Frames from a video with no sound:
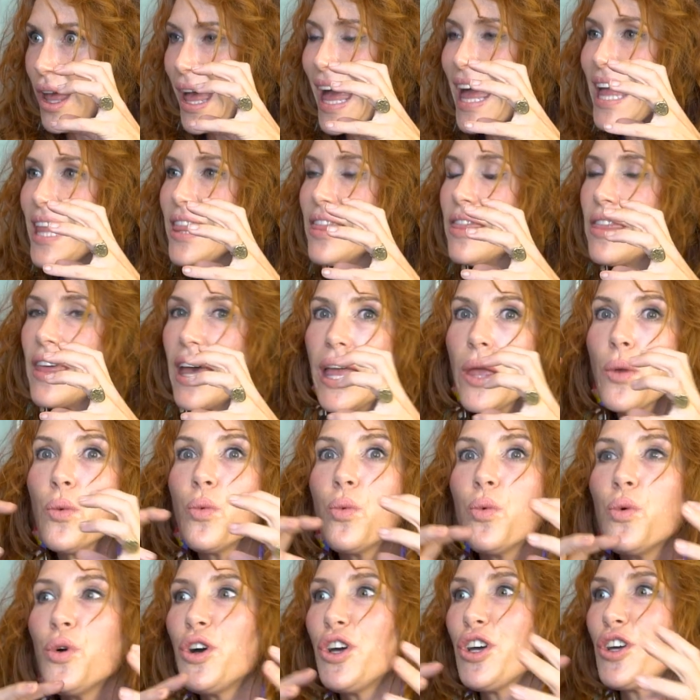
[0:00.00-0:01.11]
and they
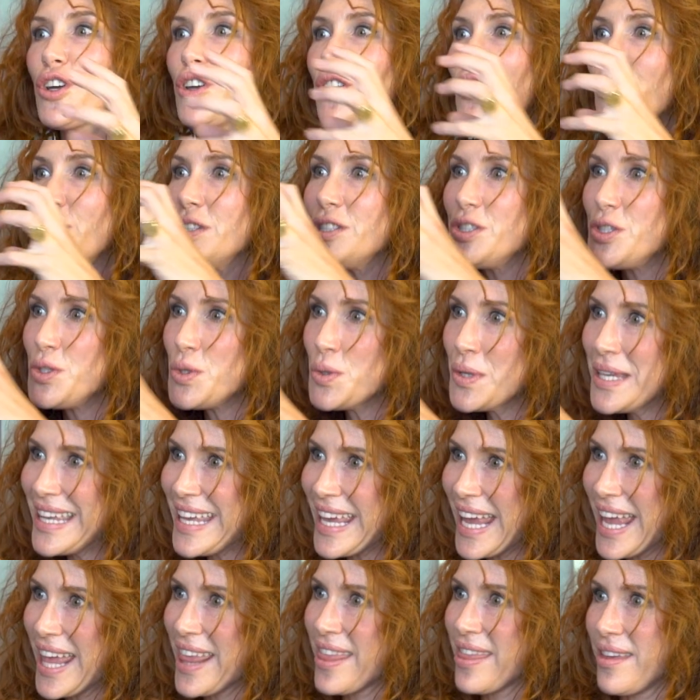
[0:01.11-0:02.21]
work
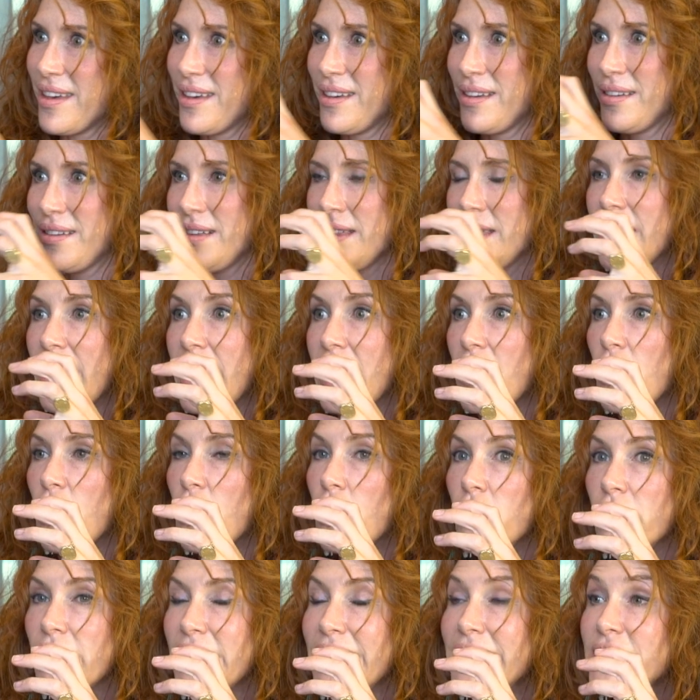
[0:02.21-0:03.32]
together. They
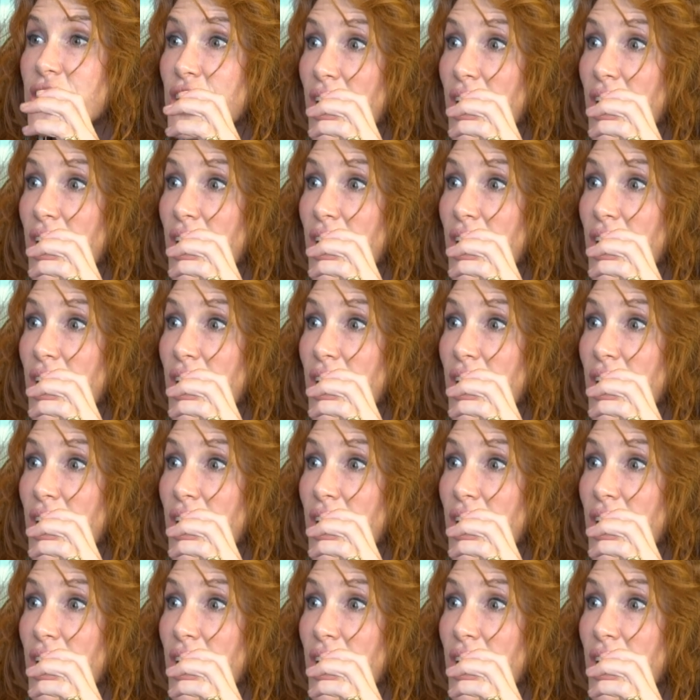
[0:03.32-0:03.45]
are each